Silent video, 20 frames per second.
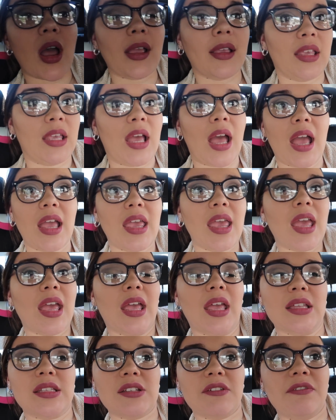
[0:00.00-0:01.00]
I
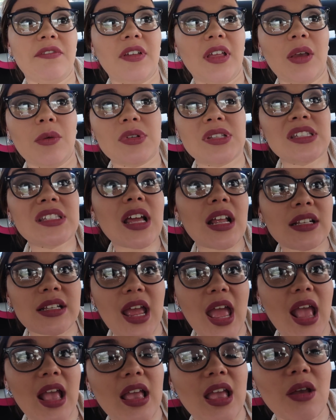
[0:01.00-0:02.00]
can't get to Philly. It was
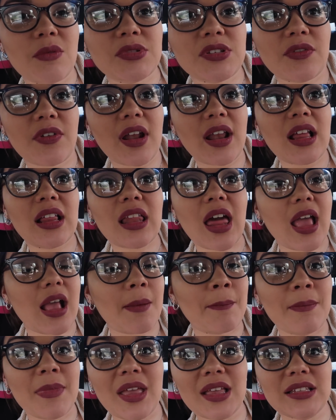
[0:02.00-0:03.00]
Sunday. It was already
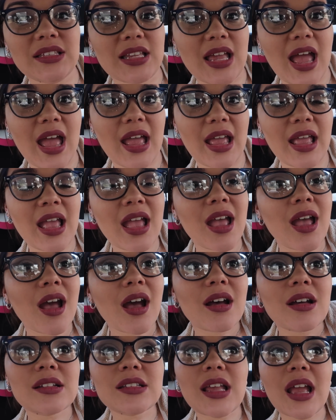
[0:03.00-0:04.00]
like midday.
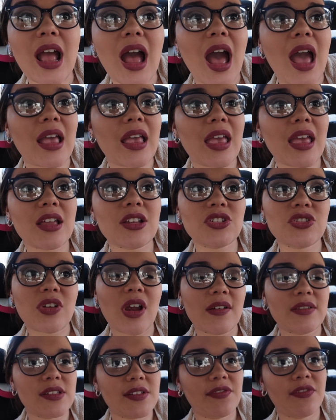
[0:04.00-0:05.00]
I was like, I can't
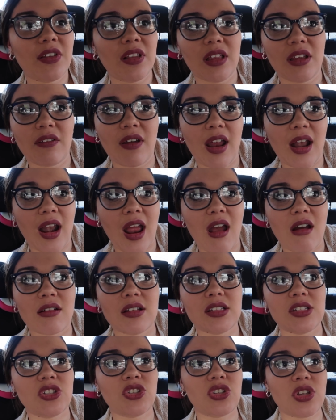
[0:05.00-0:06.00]
drive to Philly right now.